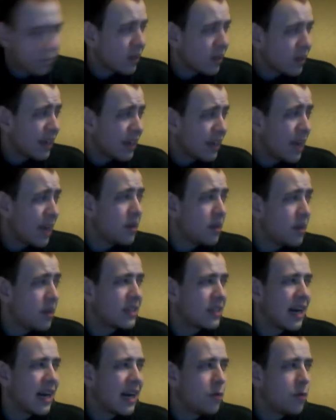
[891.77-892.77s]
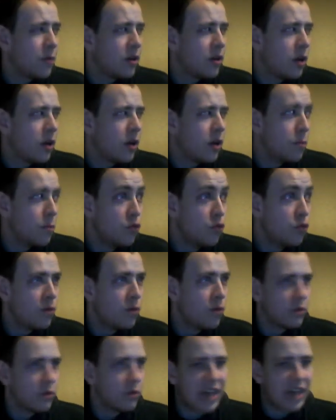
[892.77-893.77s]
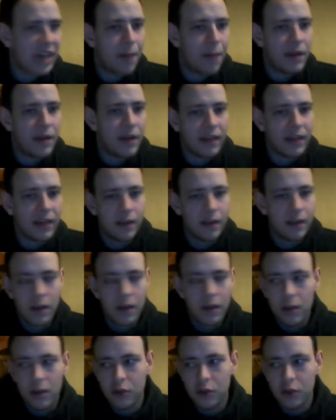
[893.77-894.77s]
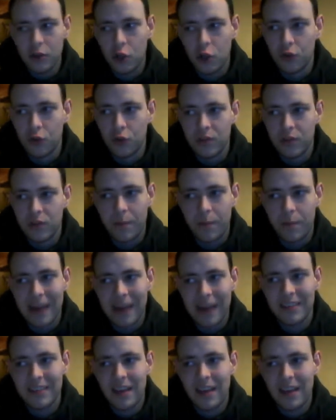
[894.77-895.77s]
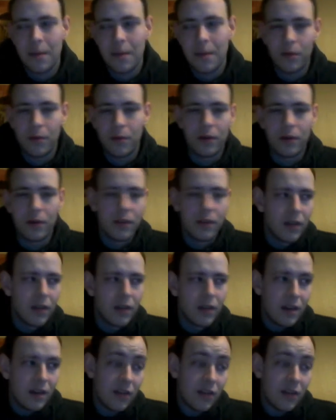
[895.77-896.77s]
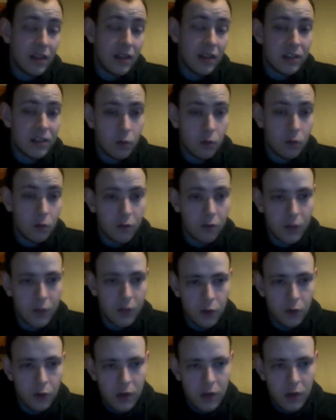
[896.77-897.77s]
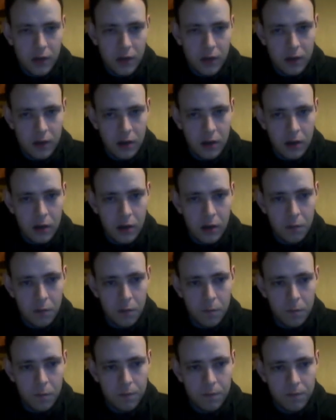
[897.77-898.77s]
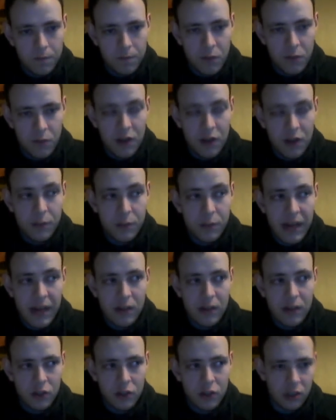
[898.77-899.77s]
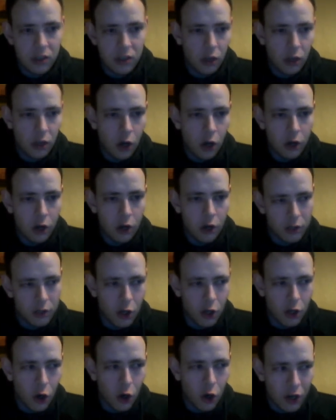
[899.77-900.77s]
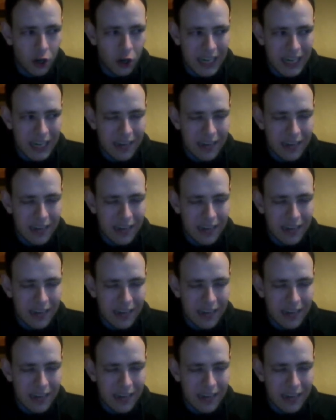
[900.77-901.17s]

came at a time when a movement was happening. Not tons of bands in it, but nevertheless there were a few. Red House Painters, Law and Codeine